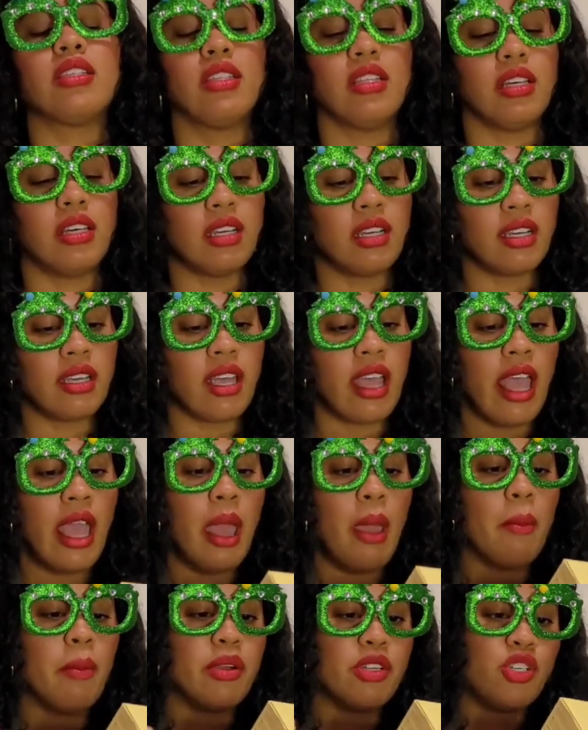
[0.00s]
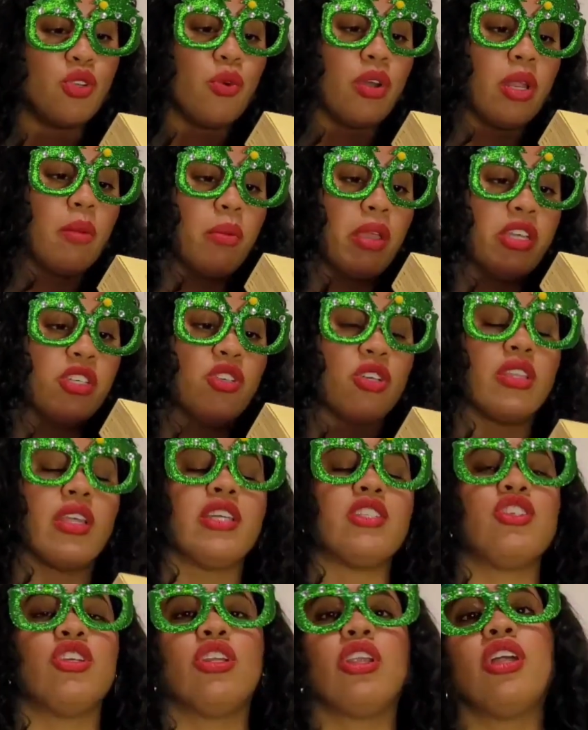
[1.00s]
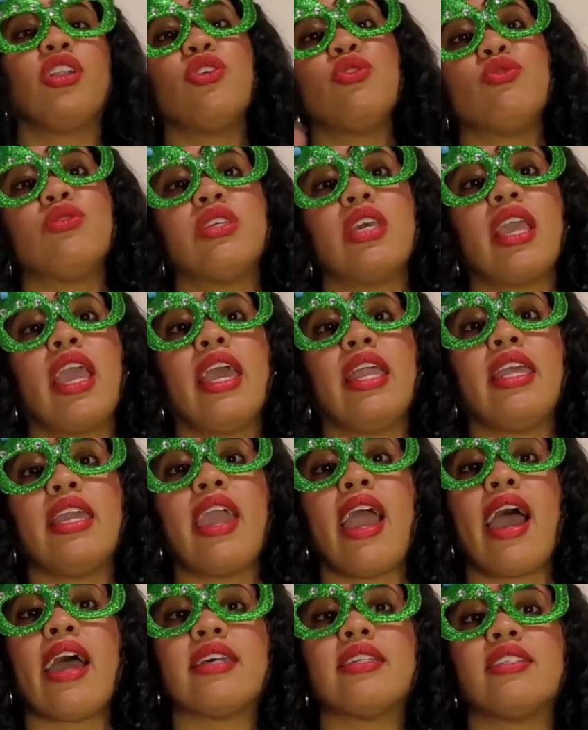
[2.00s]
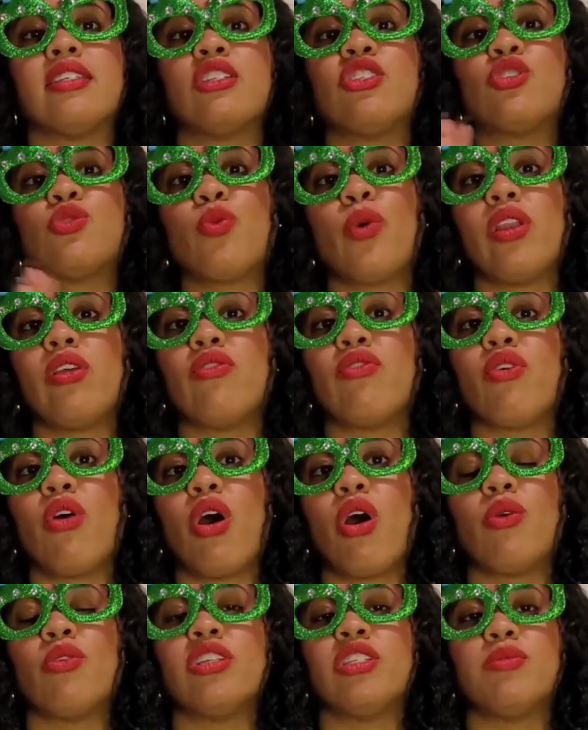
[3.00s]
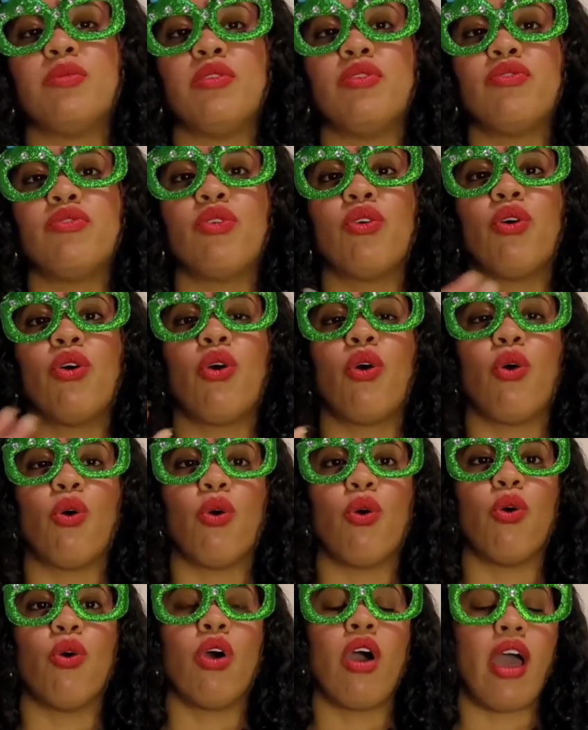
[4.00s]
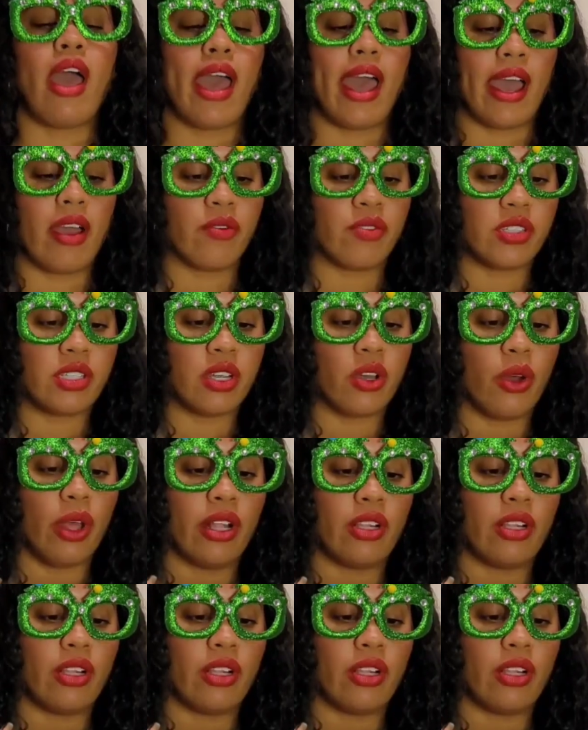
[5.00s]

look, but you want to make sure that you're not using any acids 24 hours before or after,